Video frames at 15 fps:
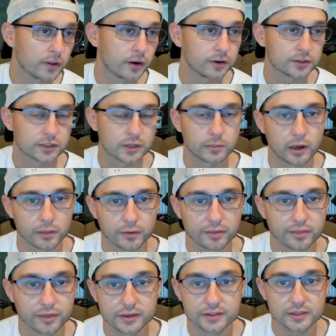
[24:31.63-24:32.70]
There are some other
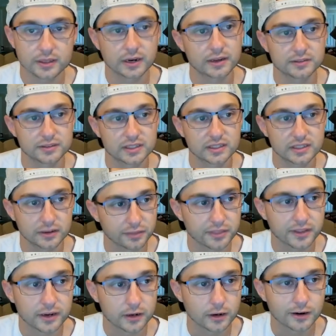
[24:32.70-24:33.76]
things that I still
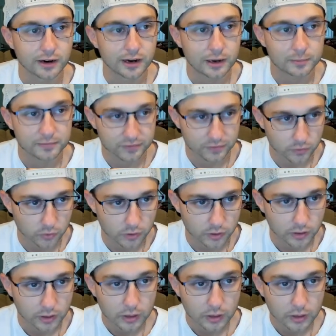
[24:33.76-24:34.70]
think are up for